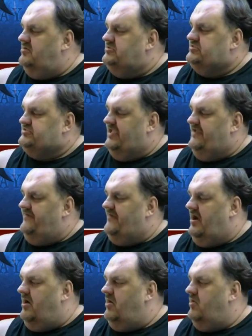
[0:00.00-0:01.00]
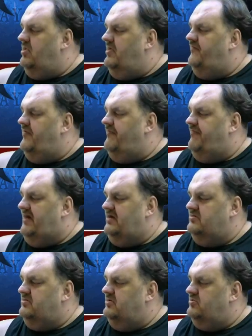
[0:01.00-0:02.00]
Save all of the
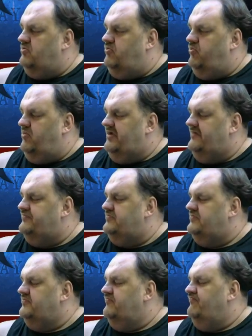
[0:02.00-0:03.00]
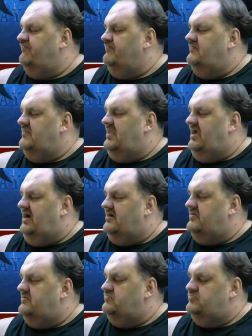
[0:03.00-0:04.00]
bind on equipped
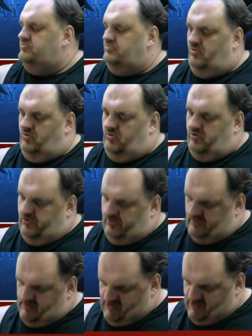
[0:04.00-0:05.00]
items, or